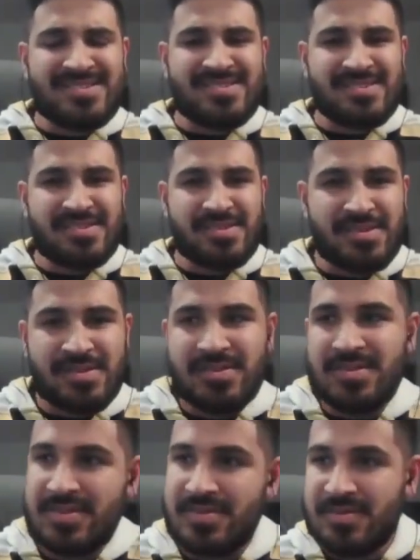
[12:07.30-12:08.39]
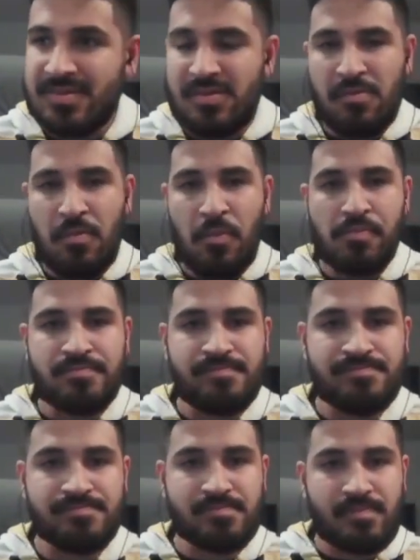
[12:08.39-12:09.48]

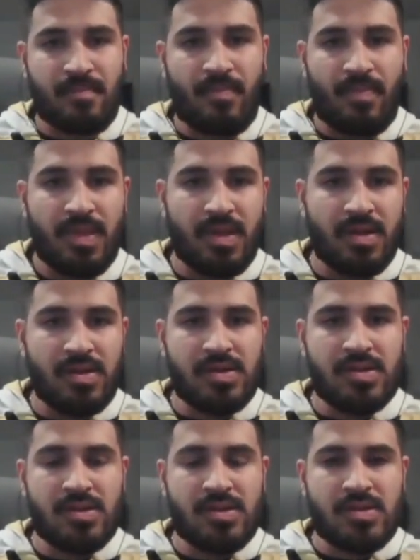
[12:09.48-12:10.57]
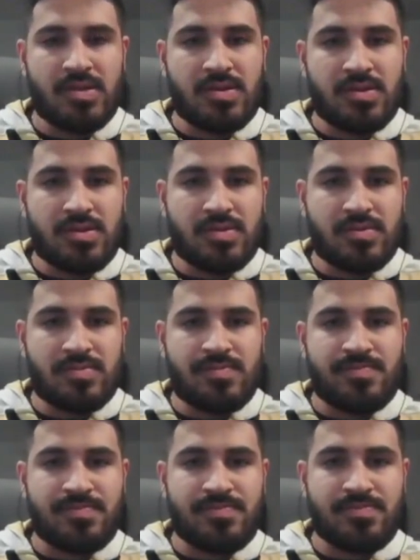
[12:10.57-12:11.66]

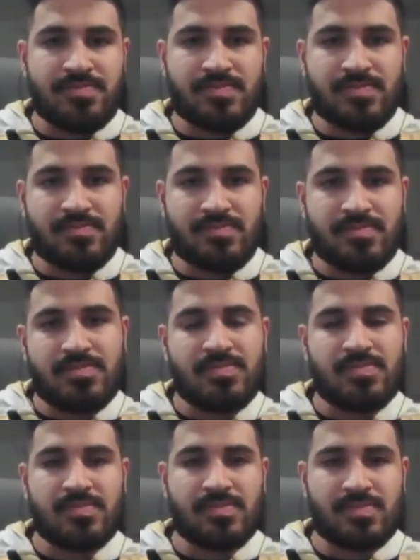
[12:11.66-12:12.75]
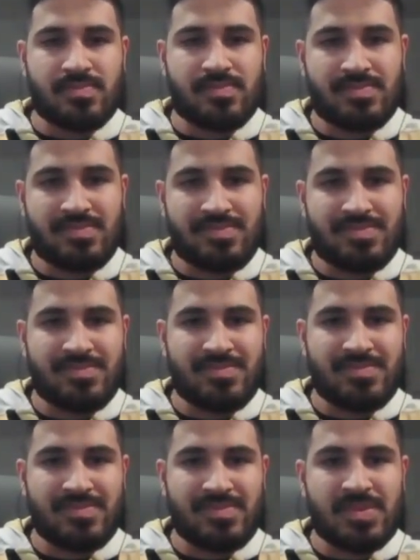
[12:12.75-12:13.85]

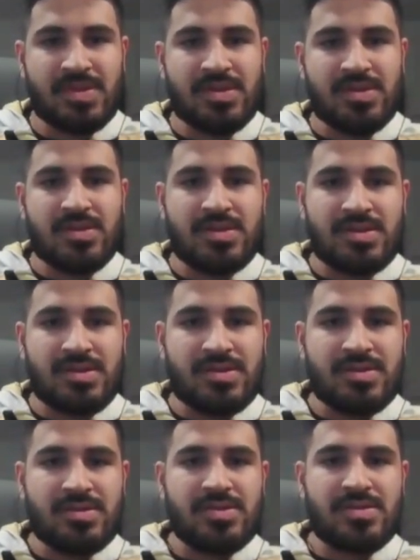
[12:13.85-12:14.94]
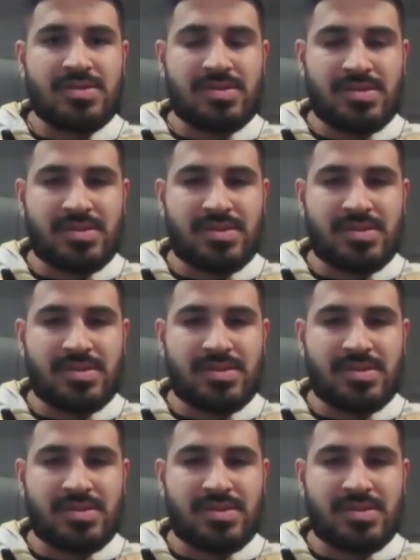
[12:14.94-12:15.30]
(not speaking)